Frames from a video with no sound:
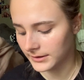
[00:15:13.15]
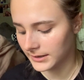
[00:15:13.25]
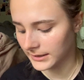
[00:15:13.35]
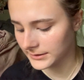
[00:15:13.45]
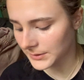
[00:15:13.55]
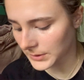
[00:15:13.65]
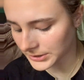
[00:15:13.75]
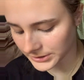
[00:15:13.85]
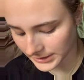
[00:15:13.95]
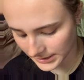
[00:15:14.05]
the next
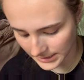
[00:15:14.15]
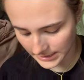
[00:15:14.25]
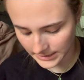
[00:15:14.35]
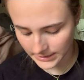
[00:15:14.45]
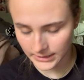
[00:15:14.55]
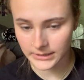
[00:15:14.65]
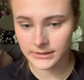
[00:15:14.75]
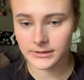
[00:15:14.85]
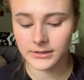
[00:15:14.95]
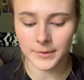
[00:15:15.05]
question
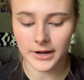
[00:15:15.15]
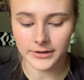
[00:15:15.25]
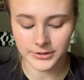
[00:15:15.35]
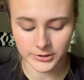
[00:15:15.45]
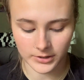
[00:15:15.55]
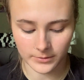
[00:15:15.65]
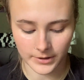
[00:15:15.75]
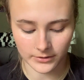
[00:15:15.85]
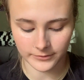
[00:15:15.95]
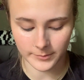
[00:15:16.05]
is, how did you come
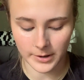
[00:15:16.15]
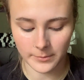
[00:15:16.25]
out? For my